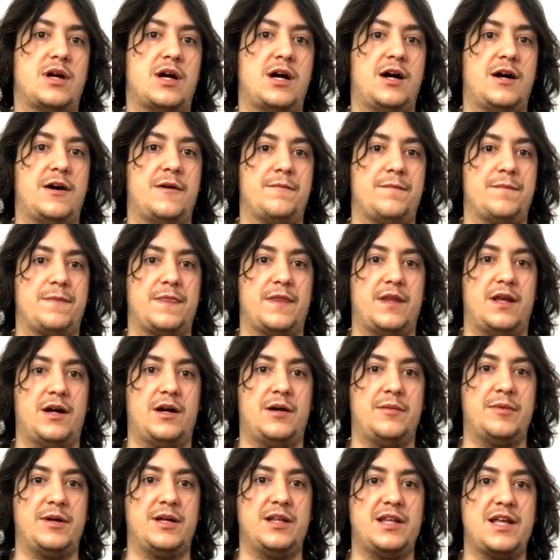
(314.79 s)
Um,
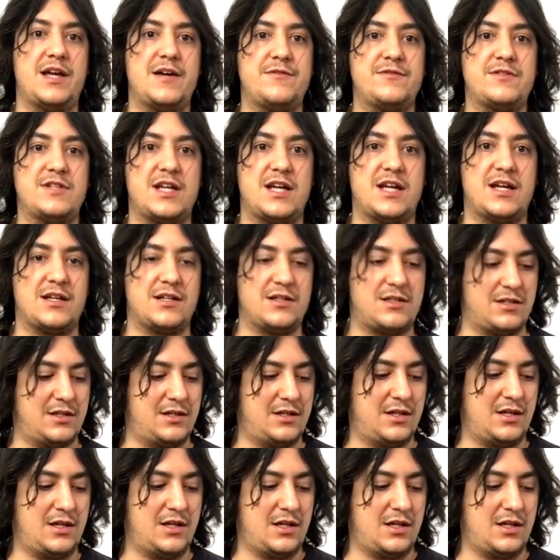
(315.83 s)
on my left hand,